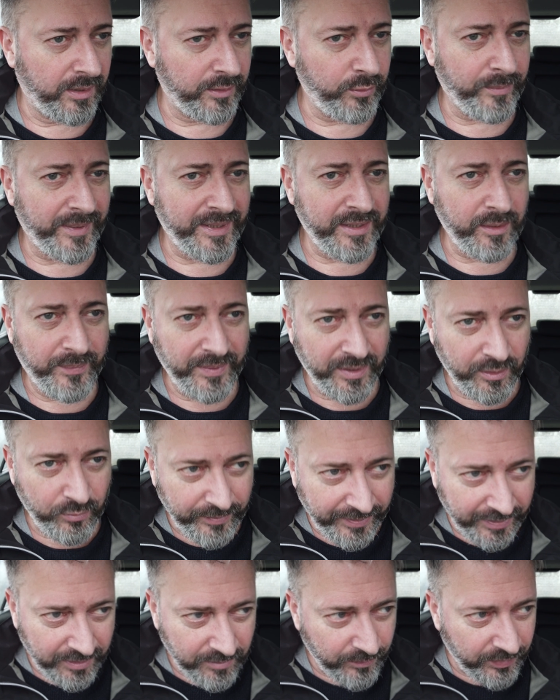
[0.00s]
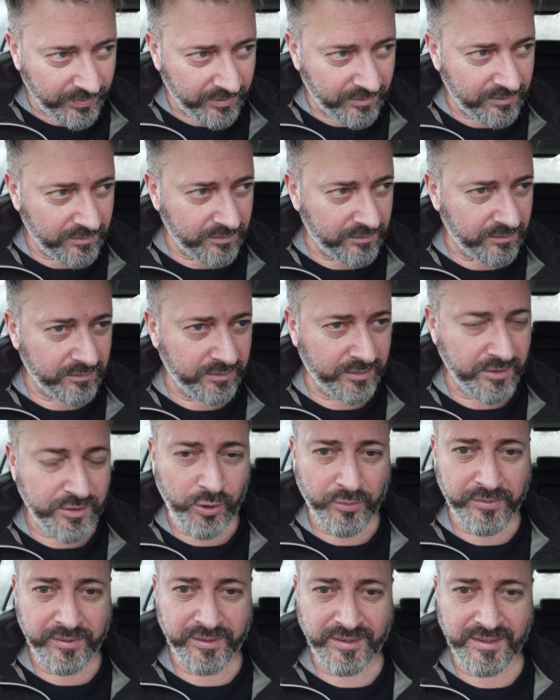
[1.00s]
I don't mind a bit of rain, but there's
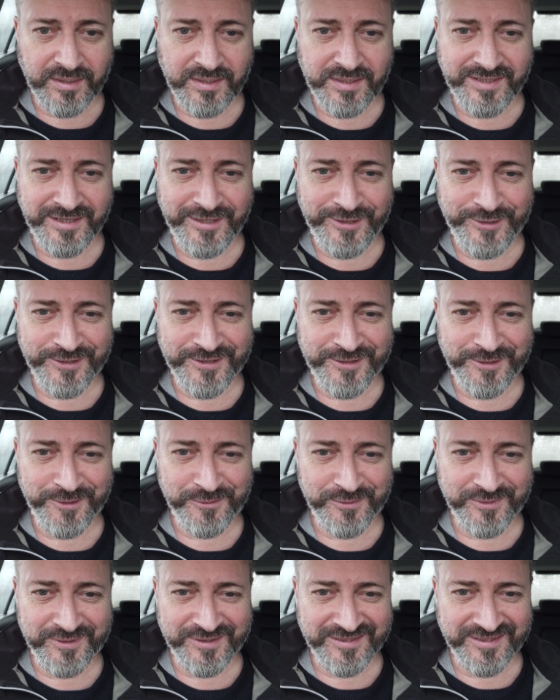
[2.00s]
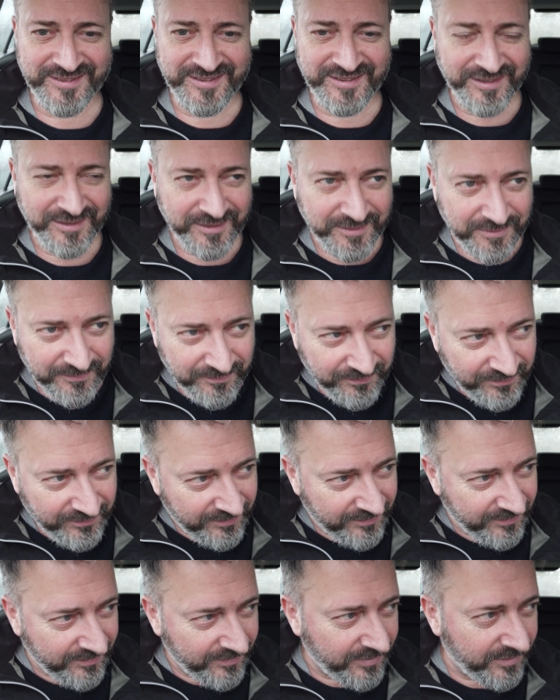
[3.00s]
nothing to see just now. The
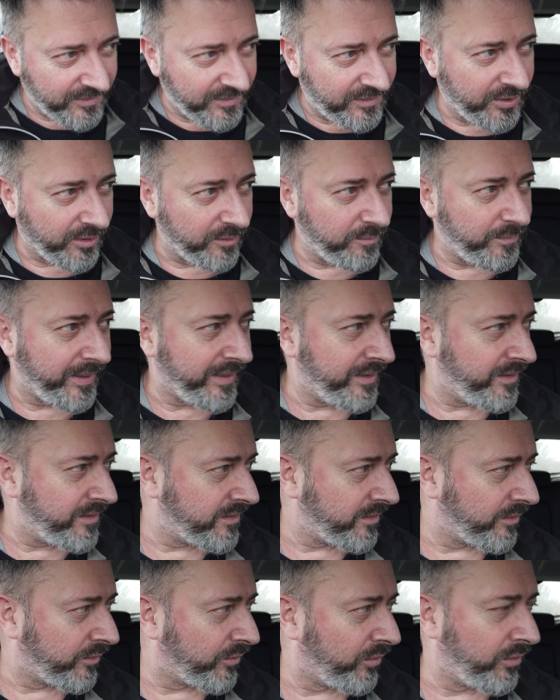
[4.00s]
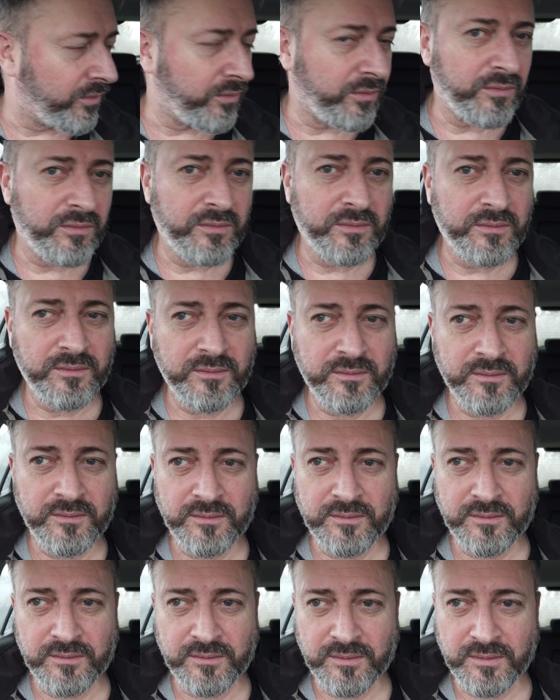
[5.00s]
turbines are all
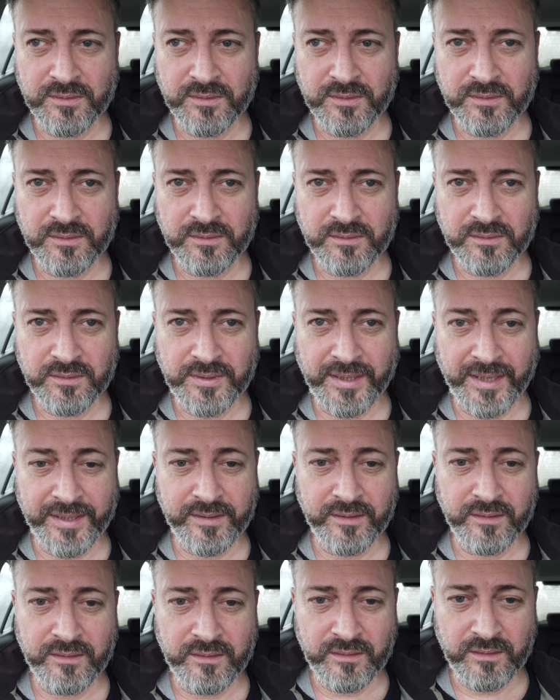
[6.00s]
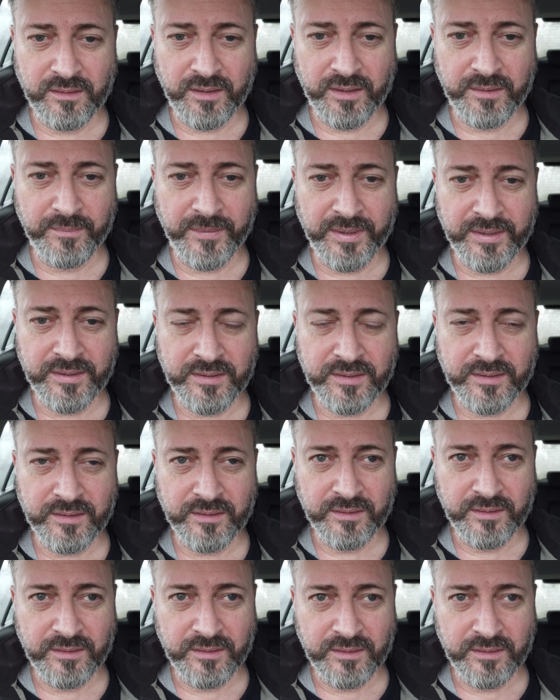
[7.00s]
hidden in mist.